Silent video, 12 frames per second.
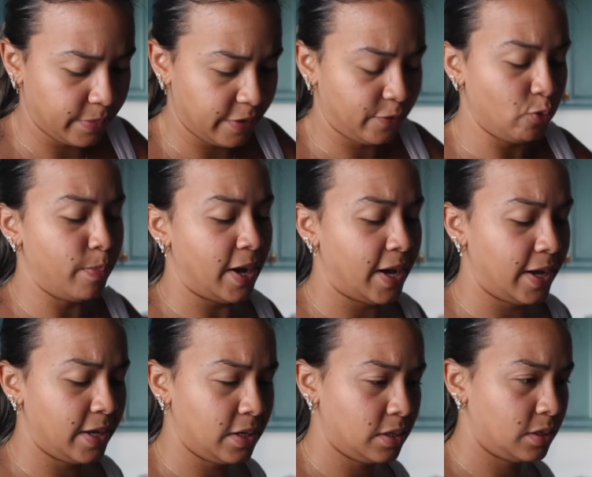If you
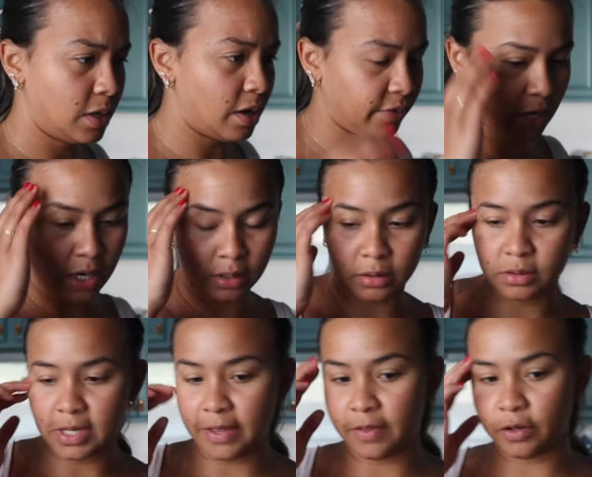buy
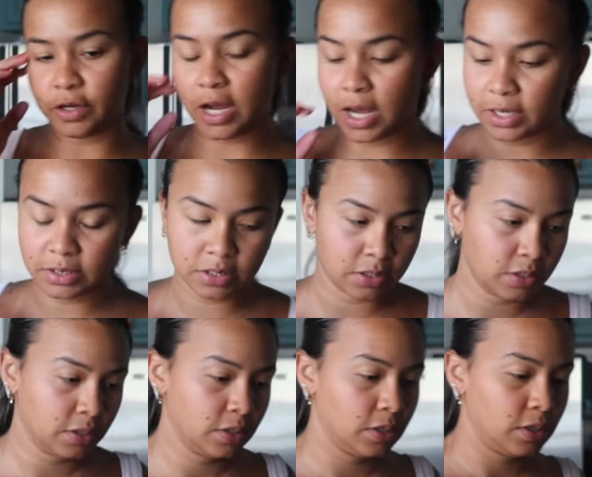avocados and they're not
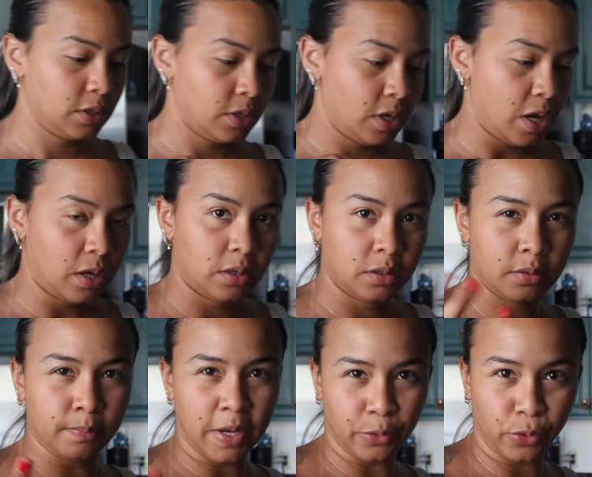
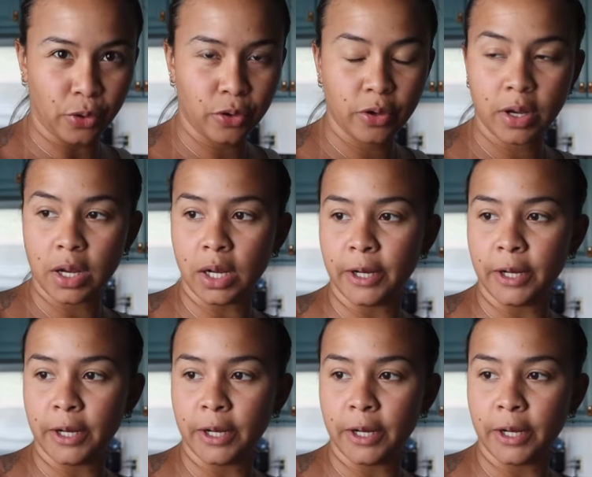maduro,